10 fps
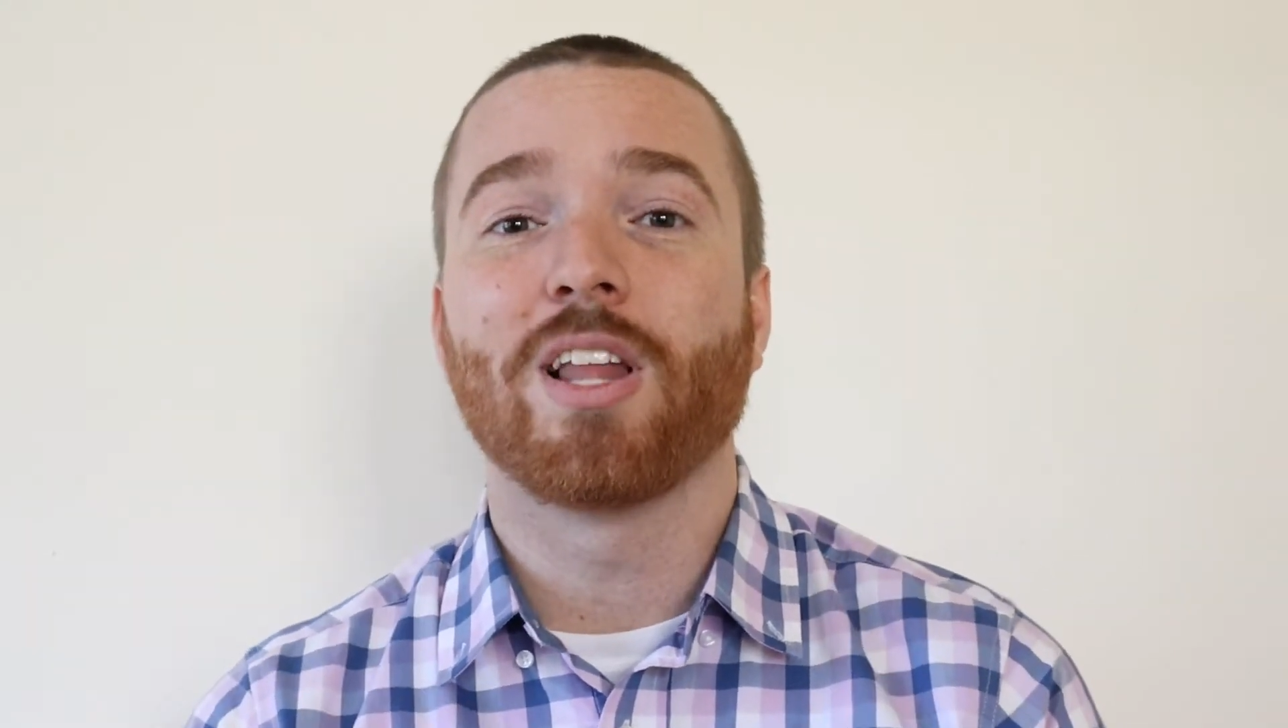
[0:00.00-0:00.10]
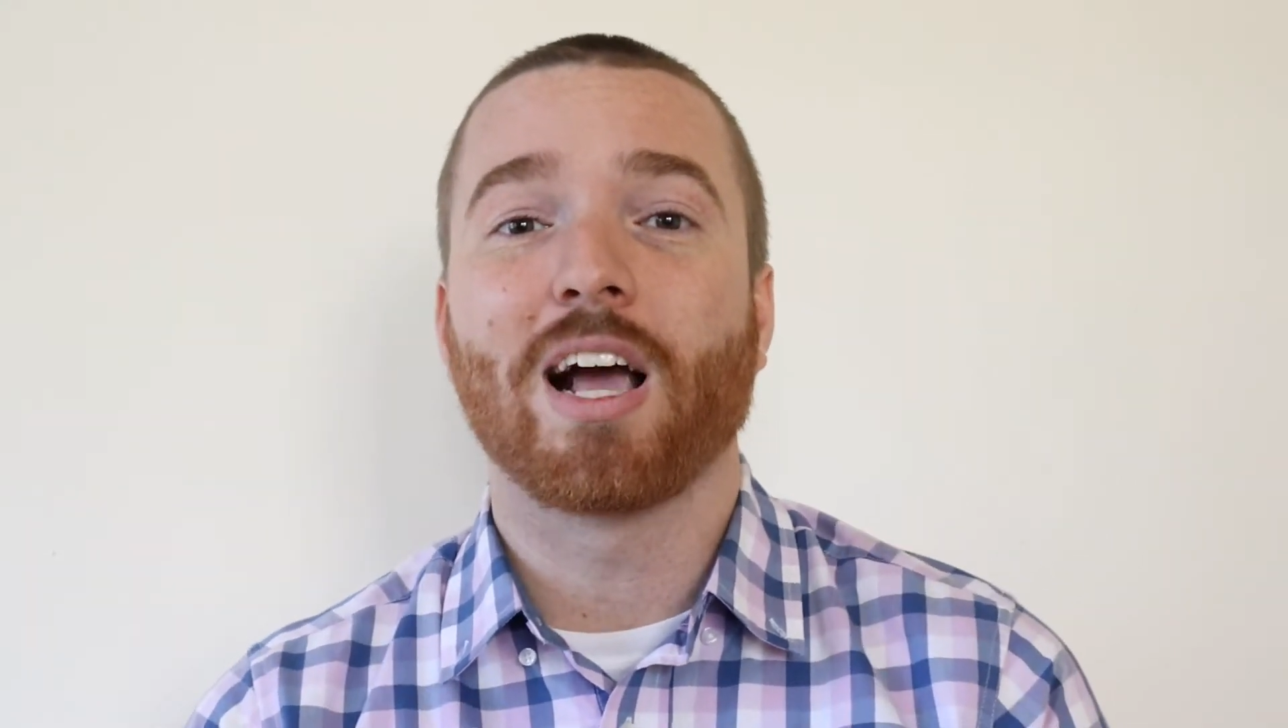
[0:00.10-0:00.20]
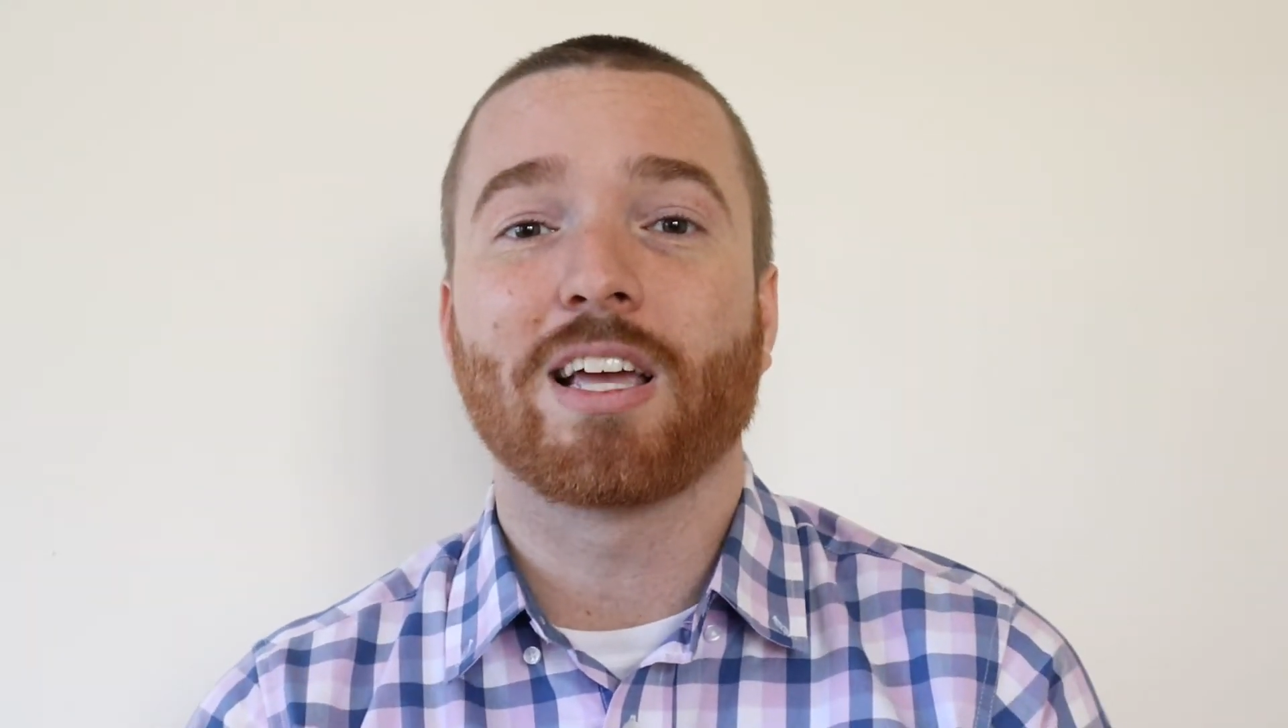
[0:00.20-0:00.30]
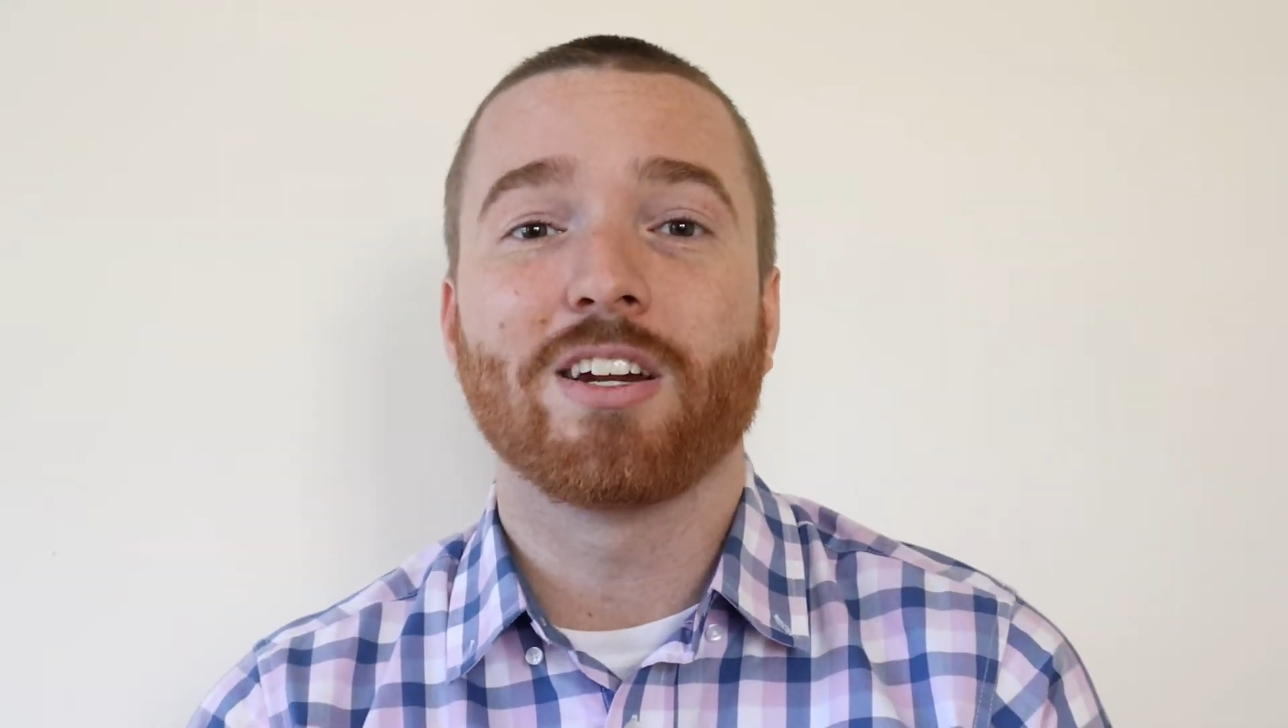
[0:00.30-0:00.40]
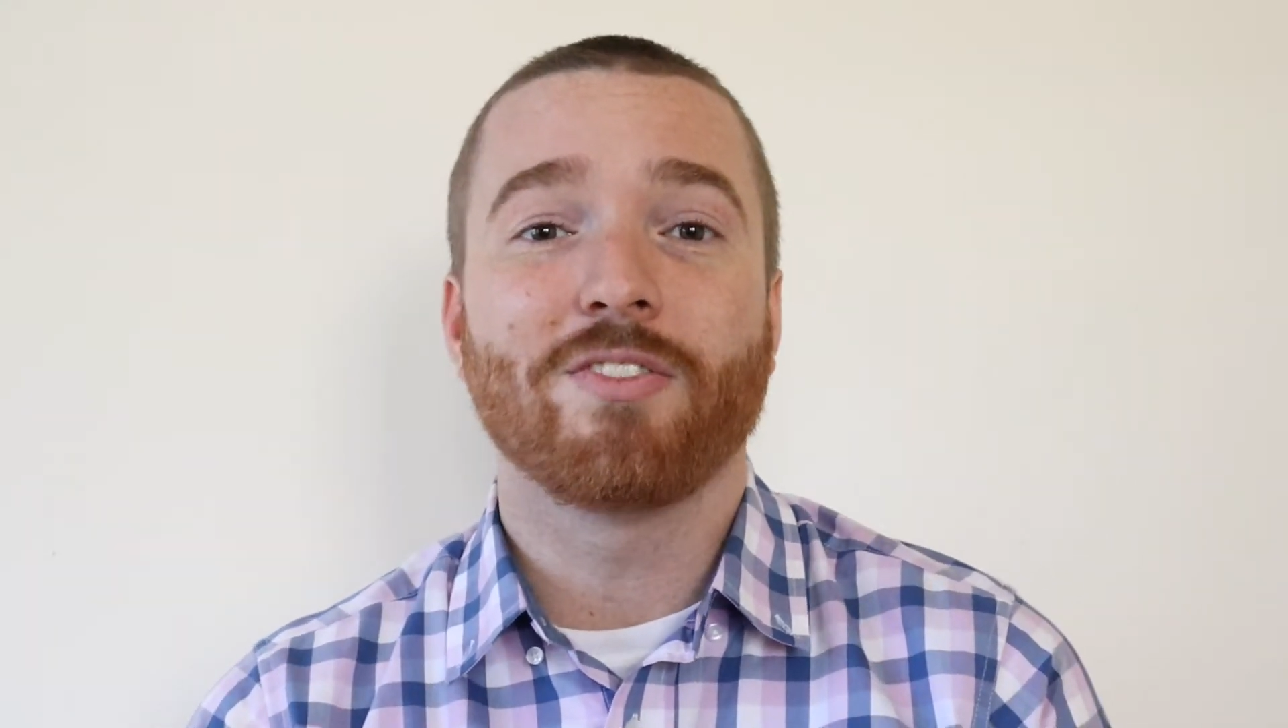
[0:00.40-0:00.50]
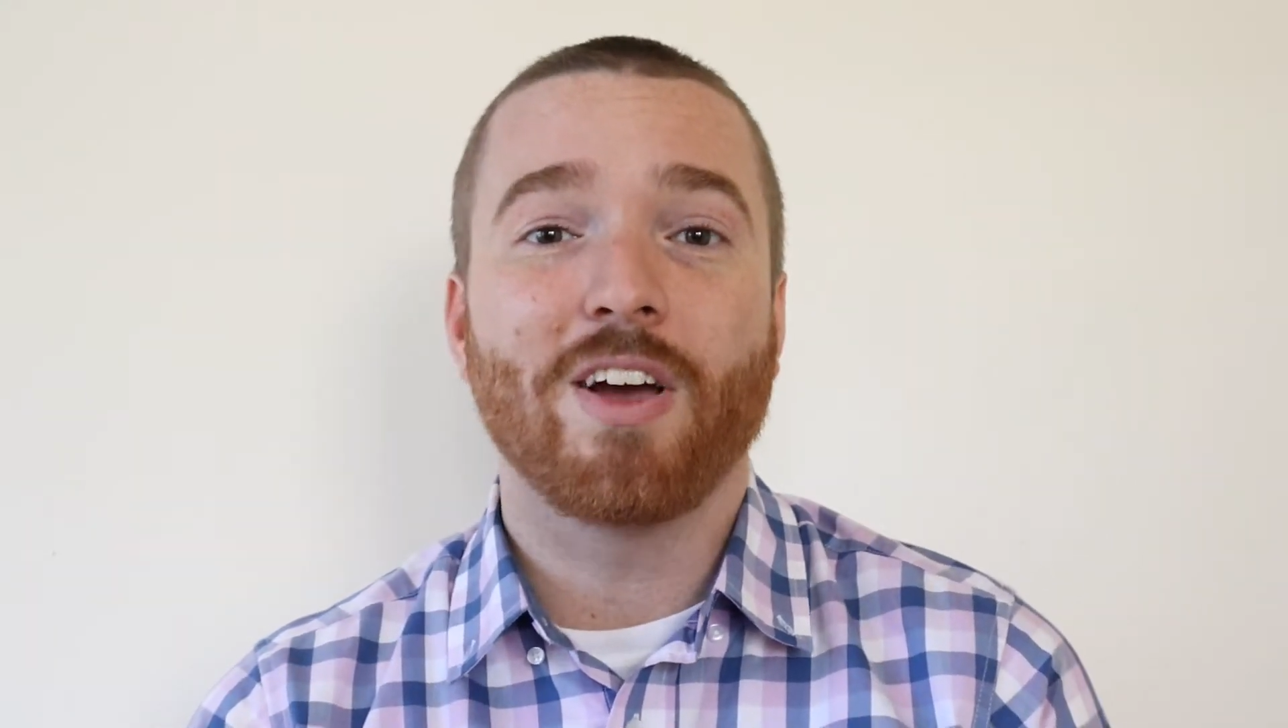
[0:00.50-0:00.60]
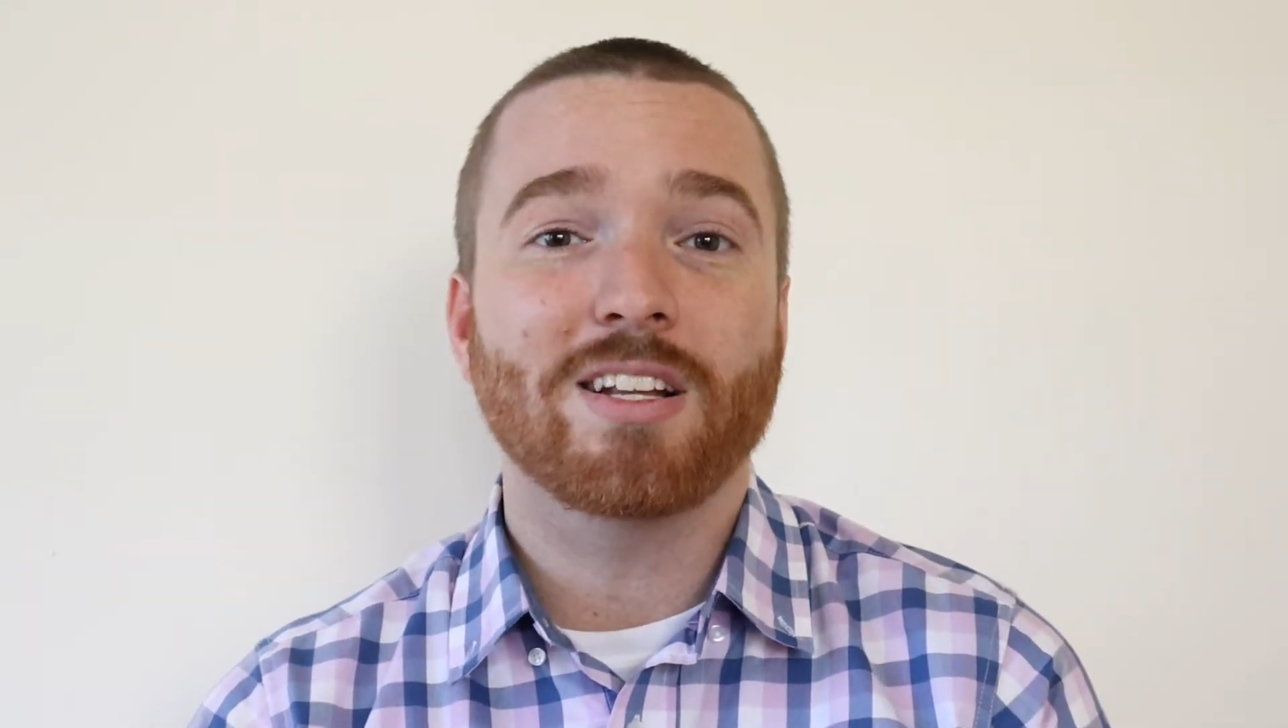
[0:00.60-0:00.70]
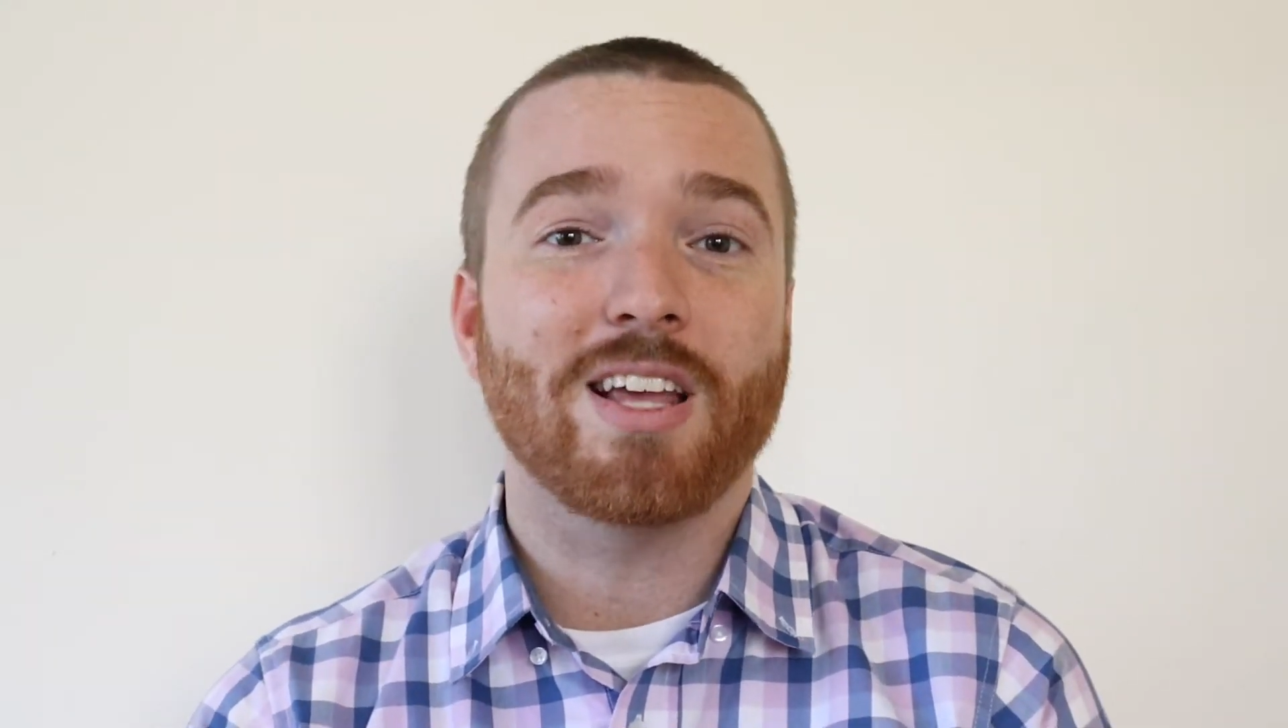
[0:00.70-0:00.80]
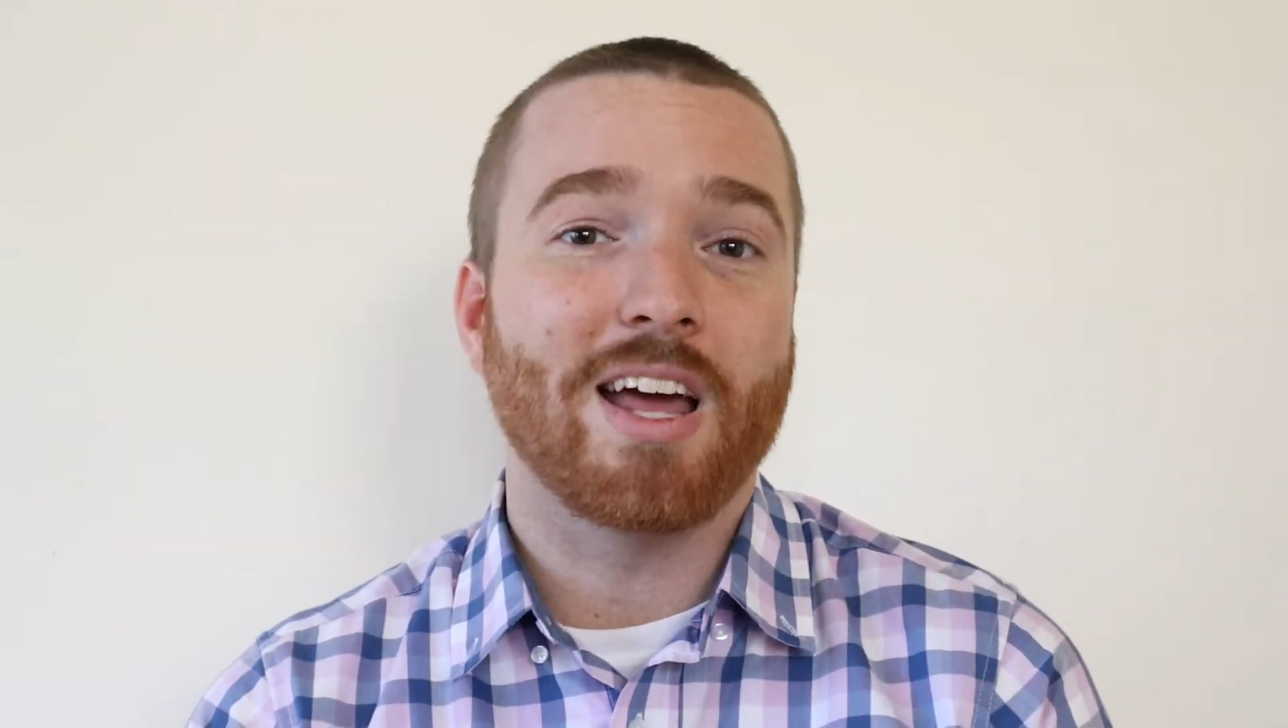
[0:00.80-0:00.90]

that can affect